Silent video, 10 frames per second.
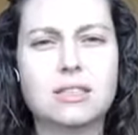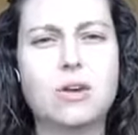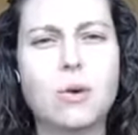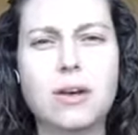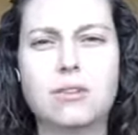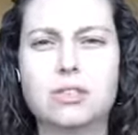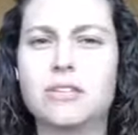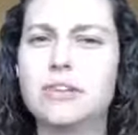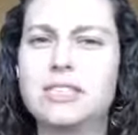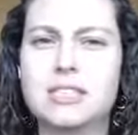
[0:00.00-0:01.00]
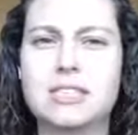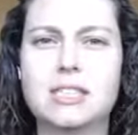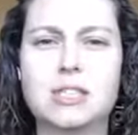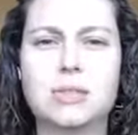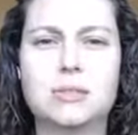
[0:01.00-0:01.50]
going off sulfates and
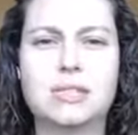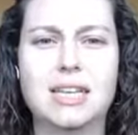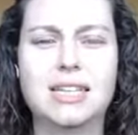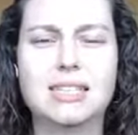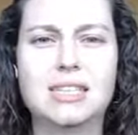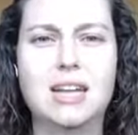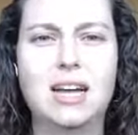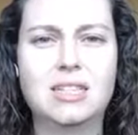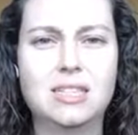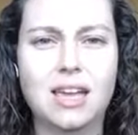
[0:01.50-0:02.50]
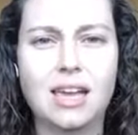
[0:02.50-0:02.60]
silicones is not